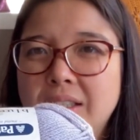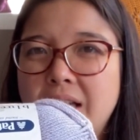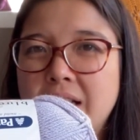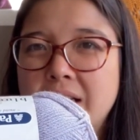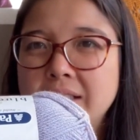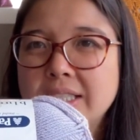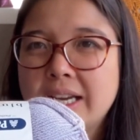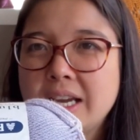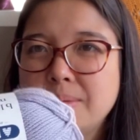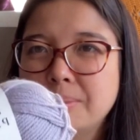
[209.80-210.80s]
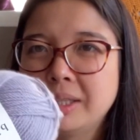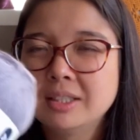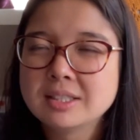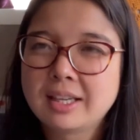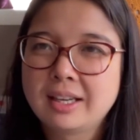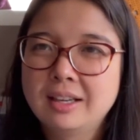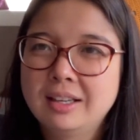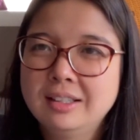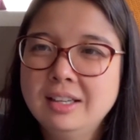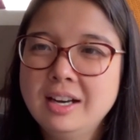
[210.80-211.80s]
a colour name, but it's like
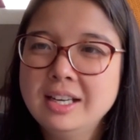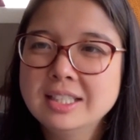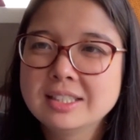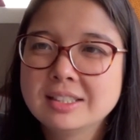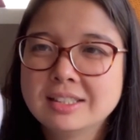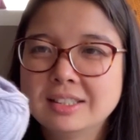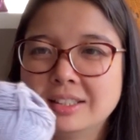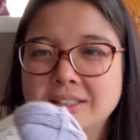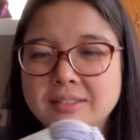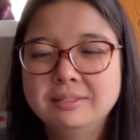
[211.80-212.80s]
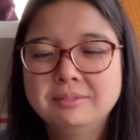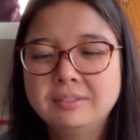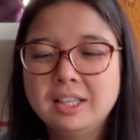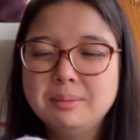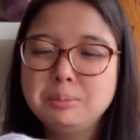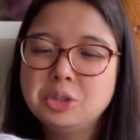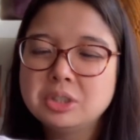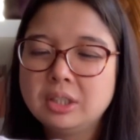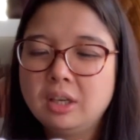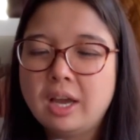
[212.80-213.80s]
a nice kind of
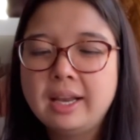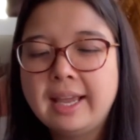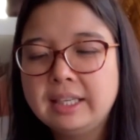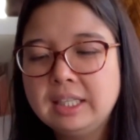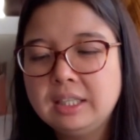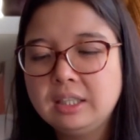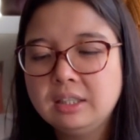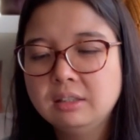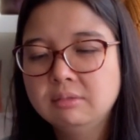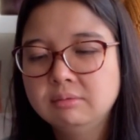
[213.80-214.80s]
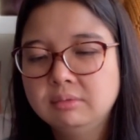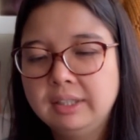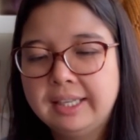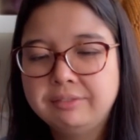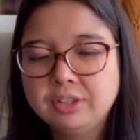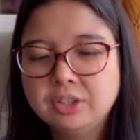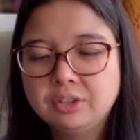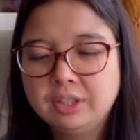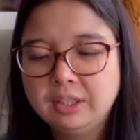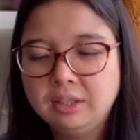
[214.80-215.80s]
muted lilac-y,
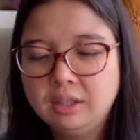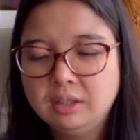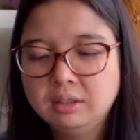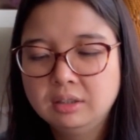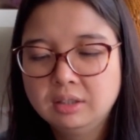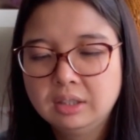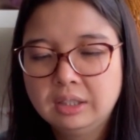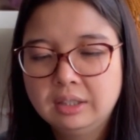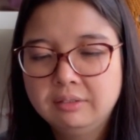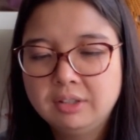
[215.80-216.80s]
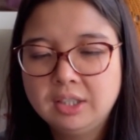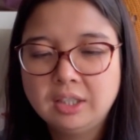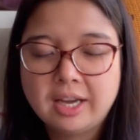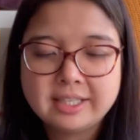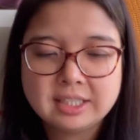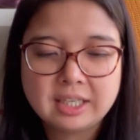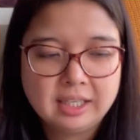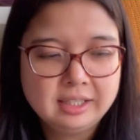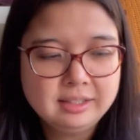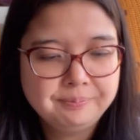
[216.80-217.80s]
lavendery, very light
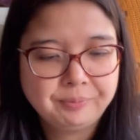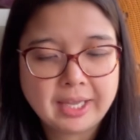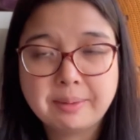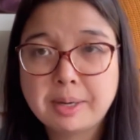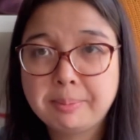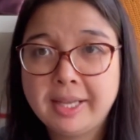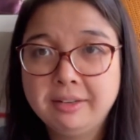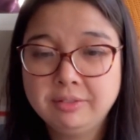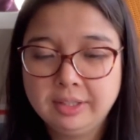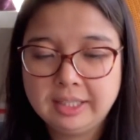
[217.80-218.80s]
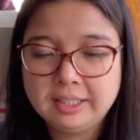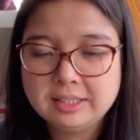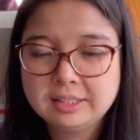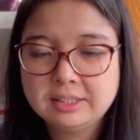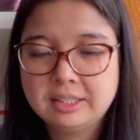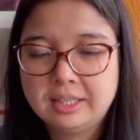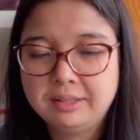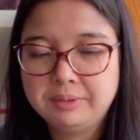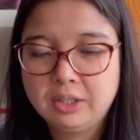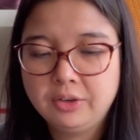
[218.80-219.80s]
colour. And my plan for these,
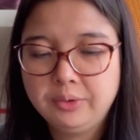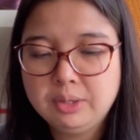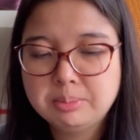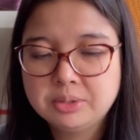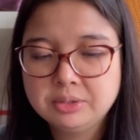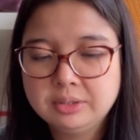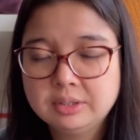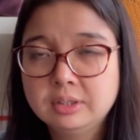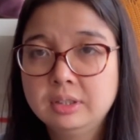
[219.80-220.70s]
I got 3 balls.